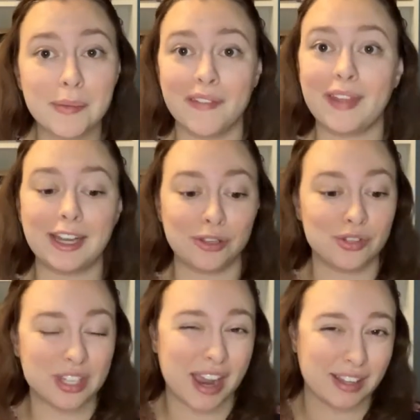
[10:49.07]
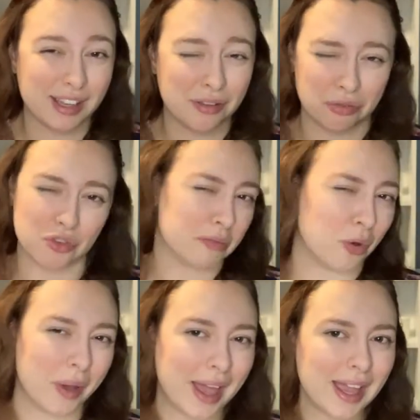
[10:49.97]
and then you just kind of like threw them
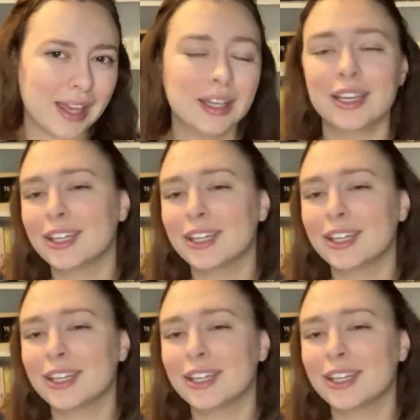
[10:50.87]
away